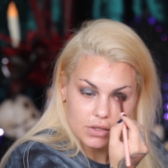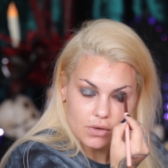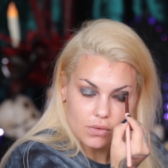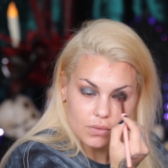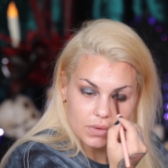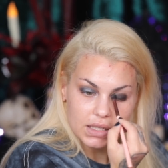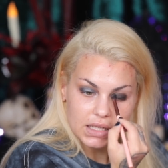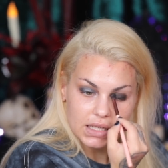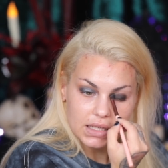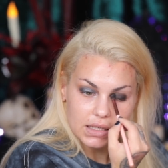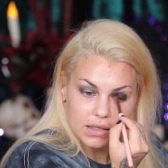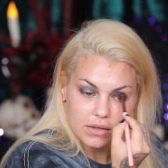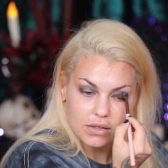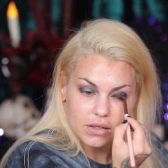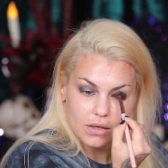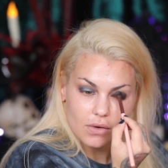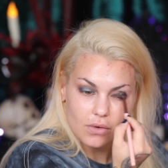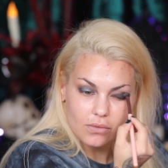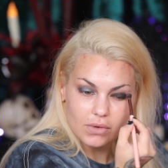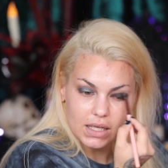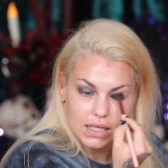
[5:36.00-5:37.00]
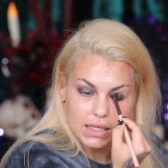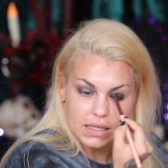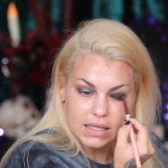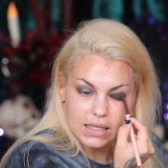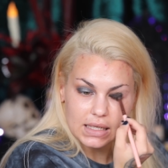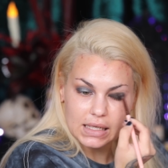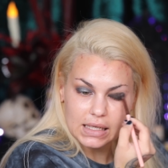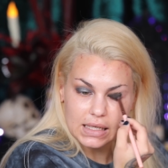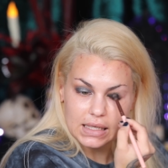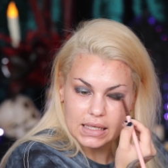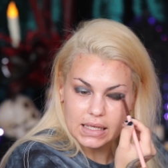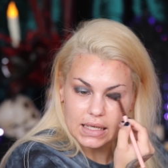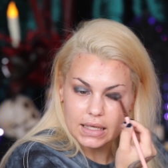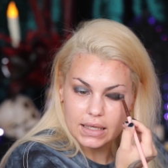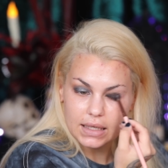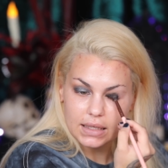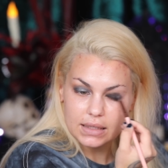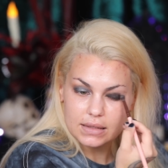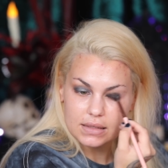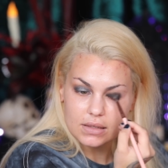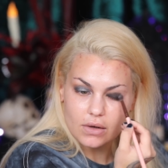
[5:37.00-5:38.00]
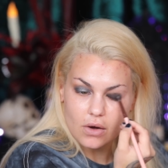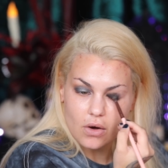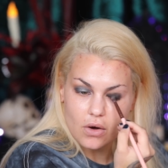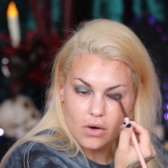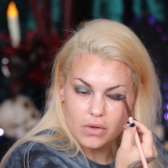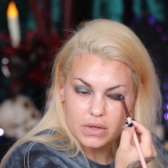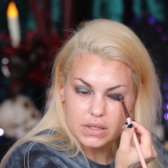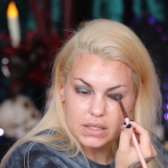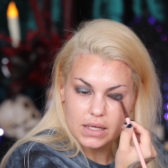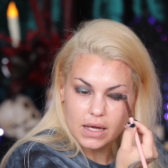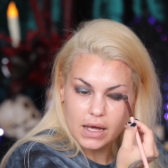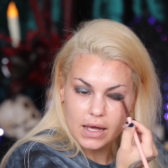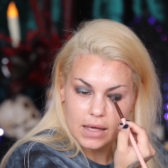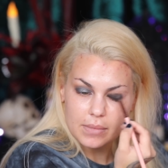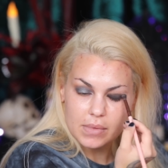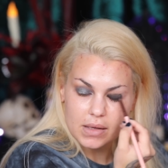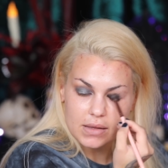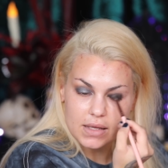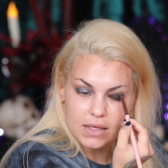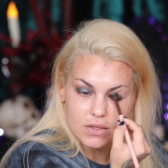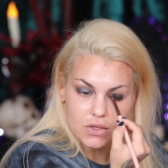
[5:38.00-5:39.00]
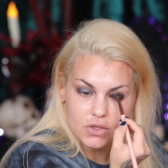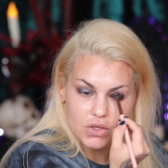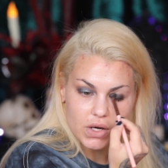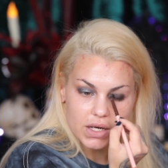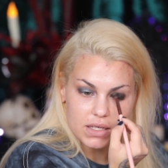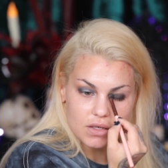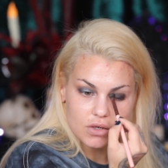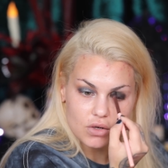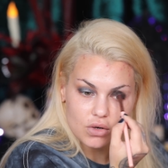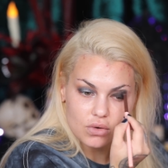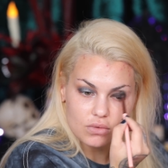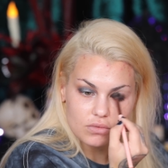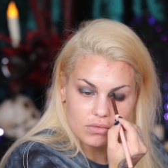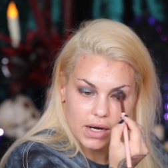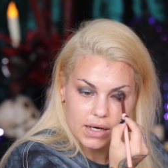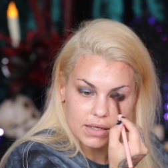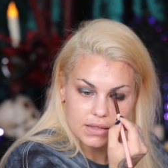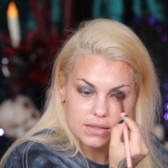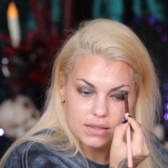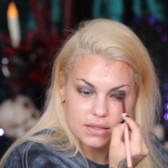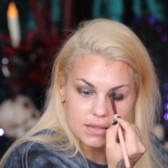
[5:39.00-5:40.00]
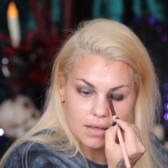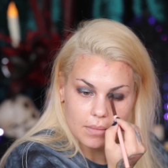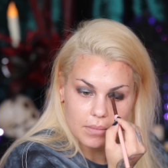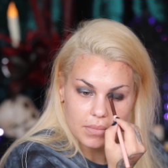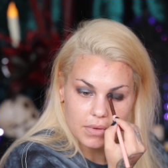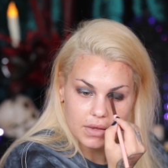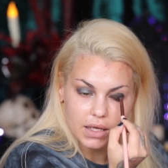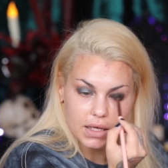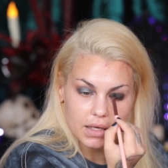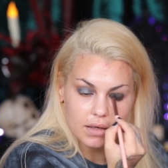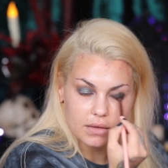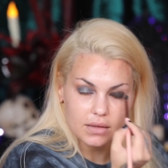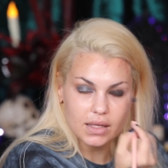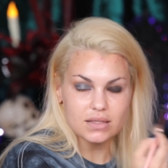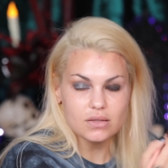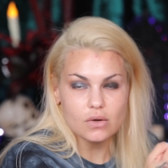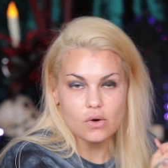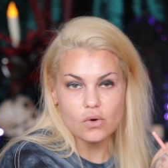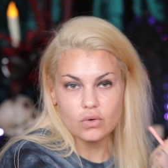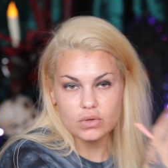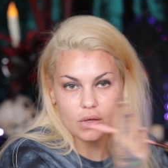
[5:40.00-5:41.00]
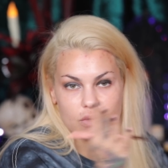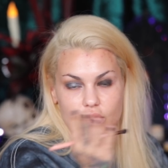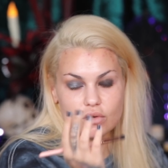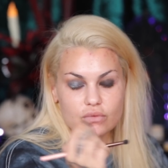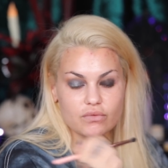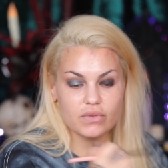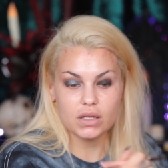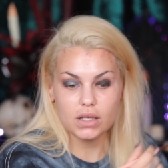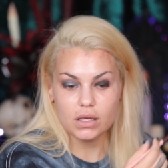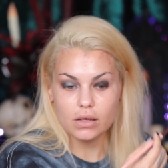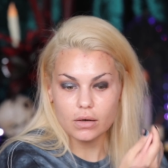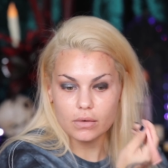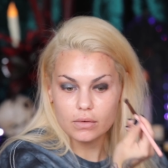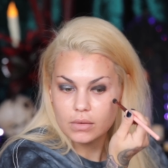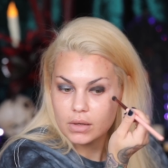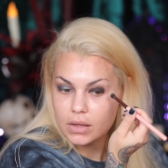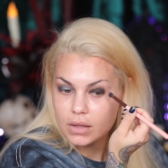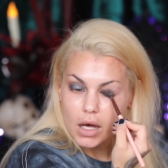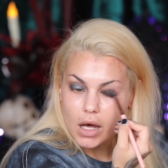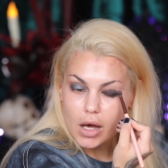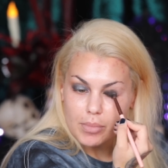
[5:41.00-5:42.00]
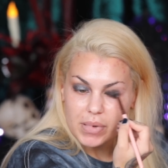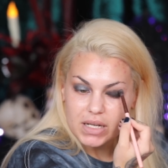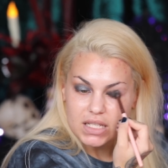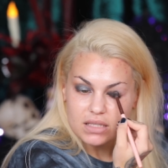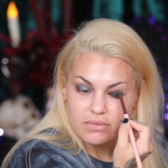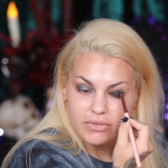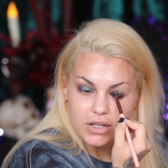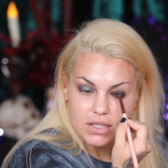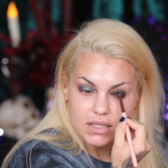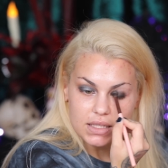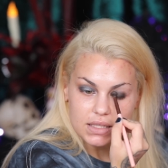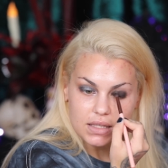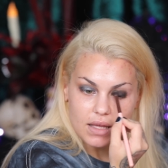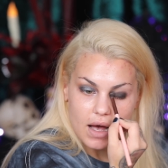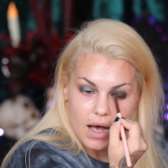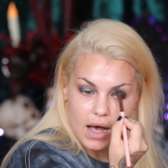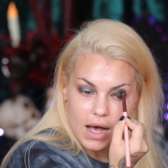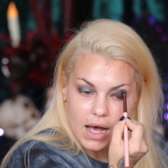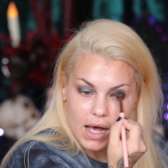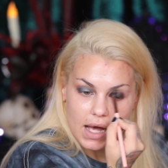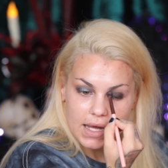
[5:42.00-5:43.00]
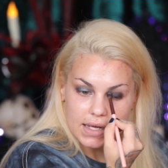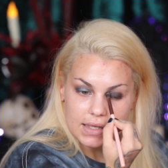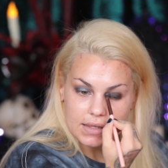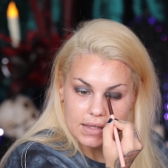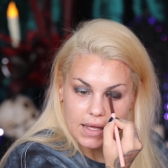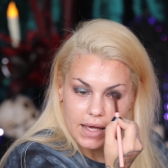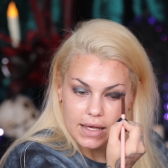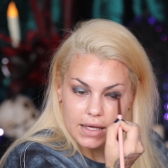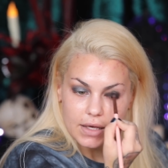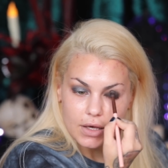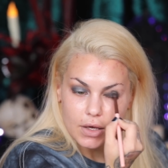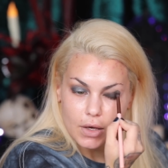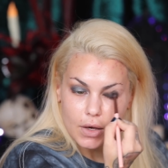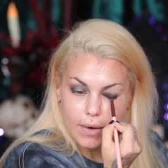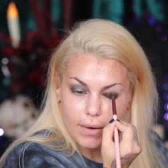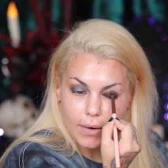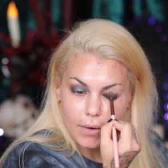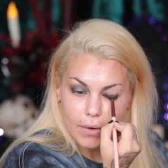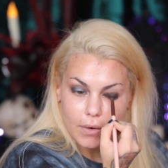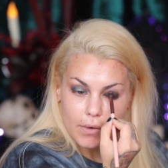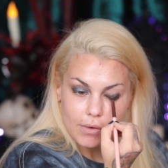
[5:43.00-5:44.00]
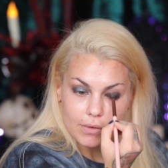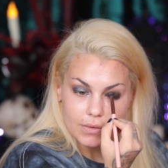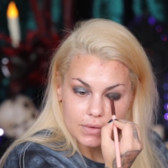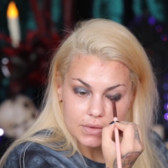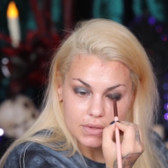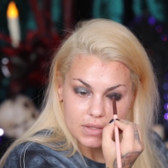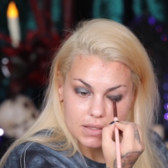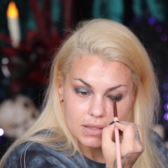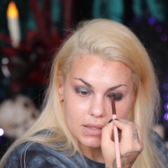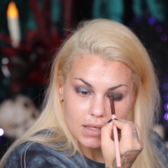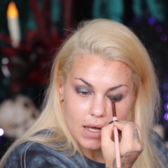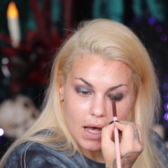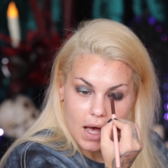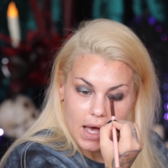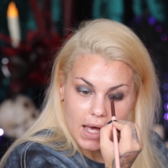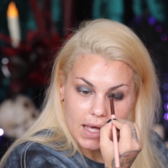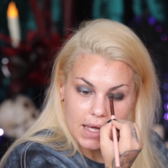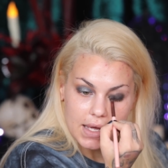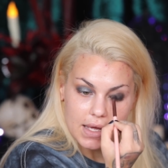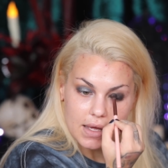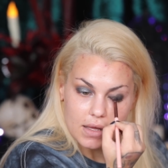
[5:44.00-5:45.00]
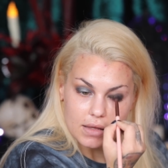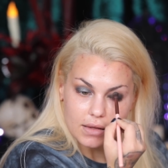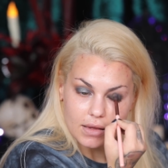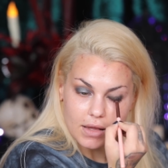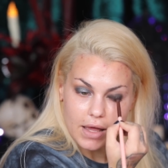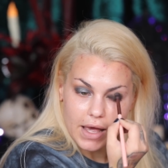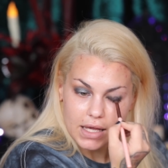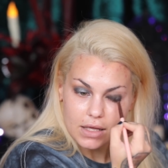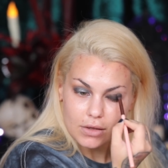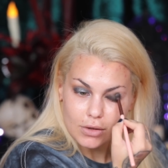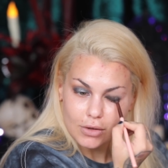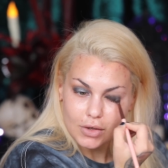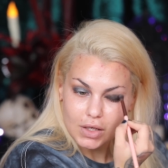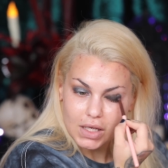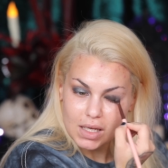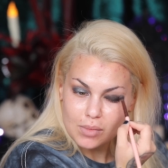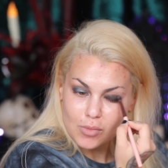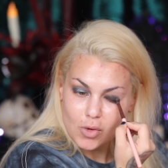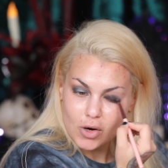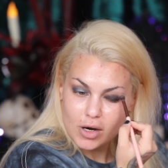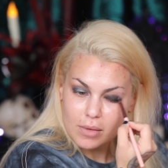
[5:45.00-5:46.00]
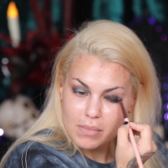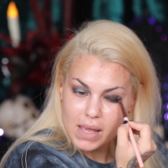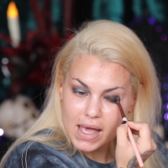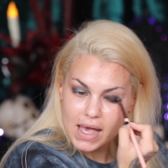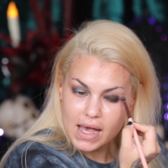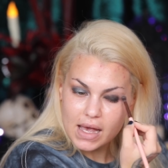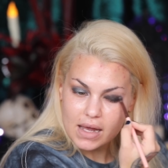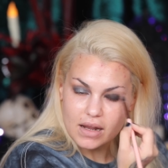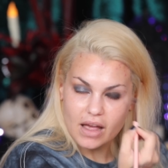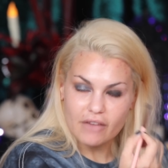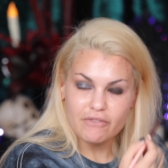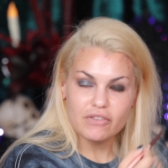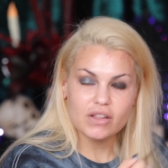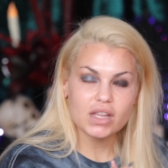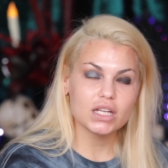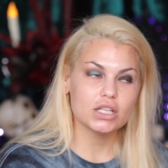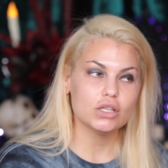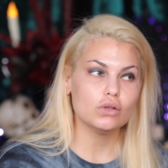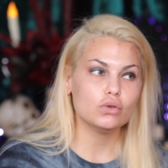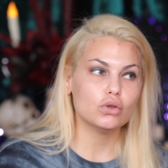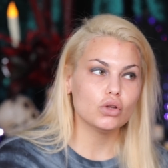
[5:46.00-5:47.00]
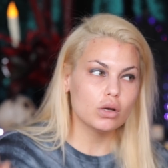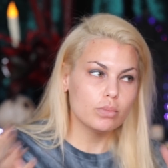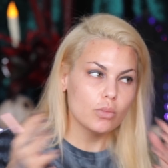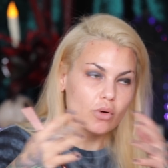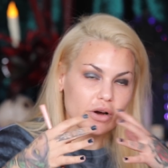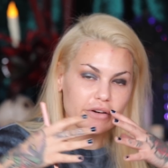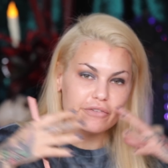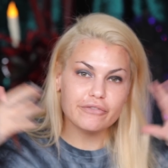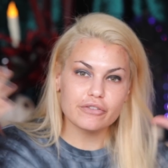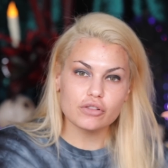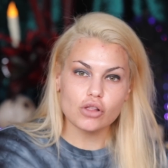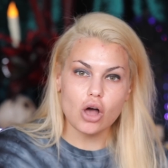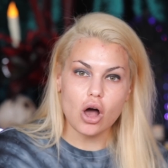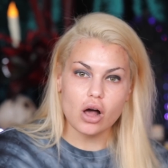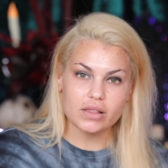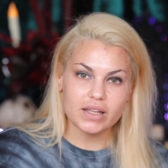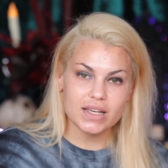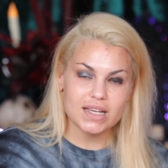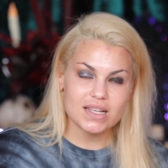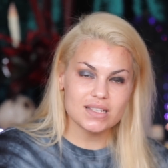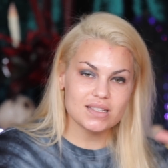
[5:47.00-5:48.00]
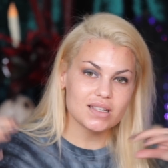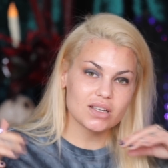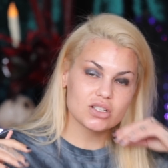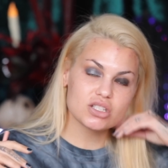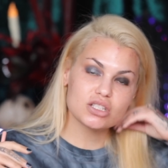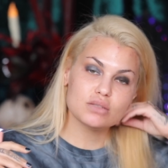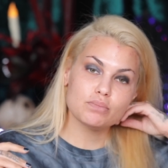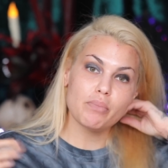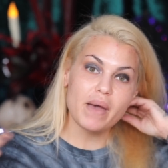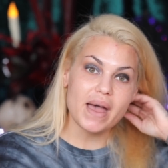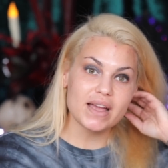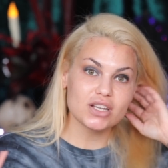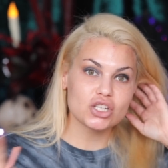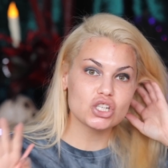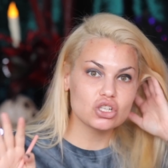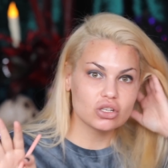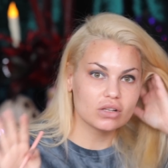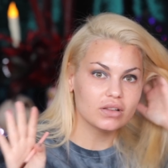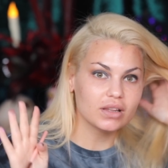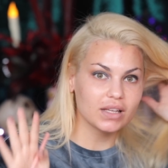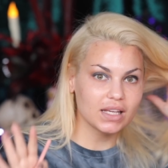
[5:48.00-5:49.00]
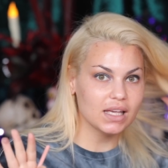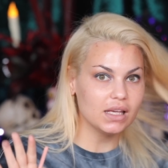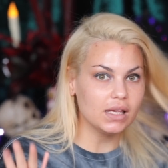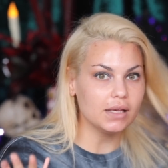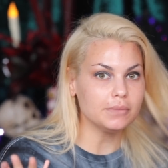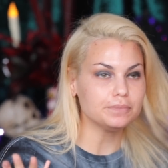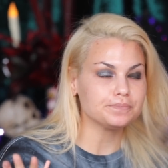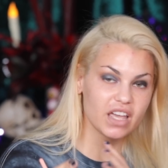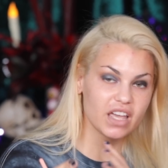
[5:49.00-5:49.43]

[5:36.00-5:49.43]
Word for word: you don't need, you don't really need it all the time unless you're trying to correct something. That's a whole nother video. Um, but as far as like the highlight, like goes, I like looking more matte. I feel like you look more flawless, especially